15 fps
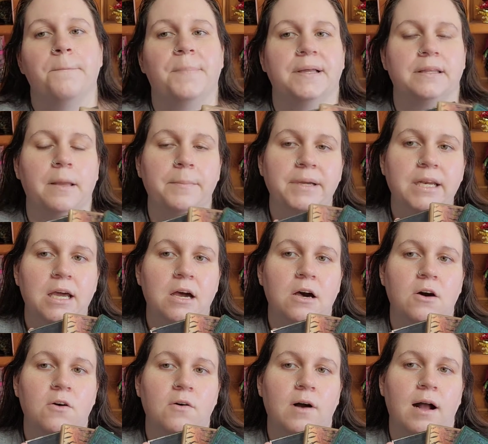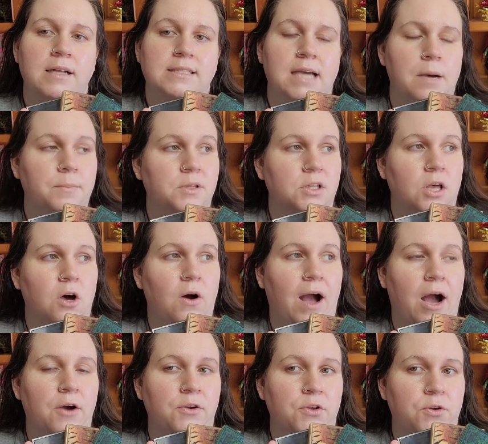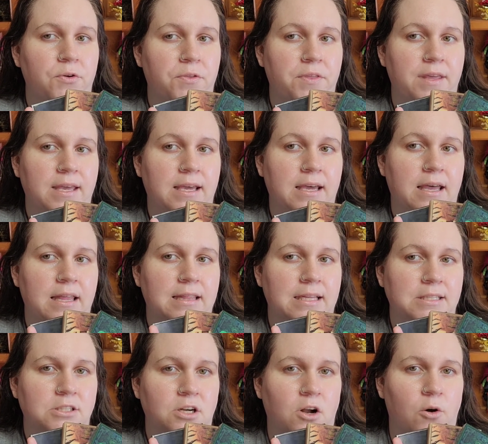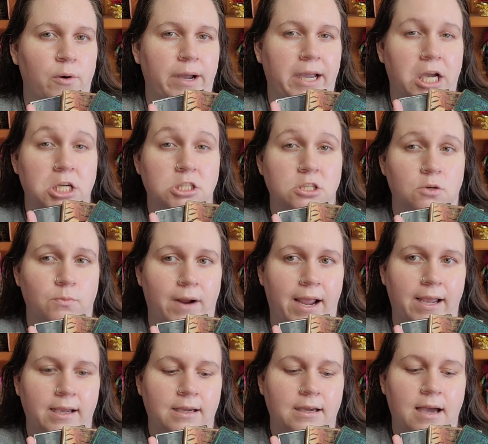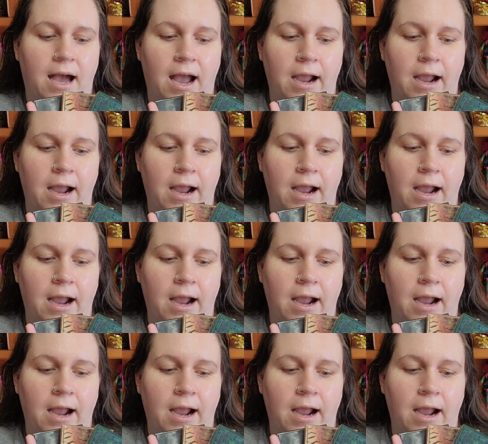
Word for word: But let me know down below how you think these are going to rank.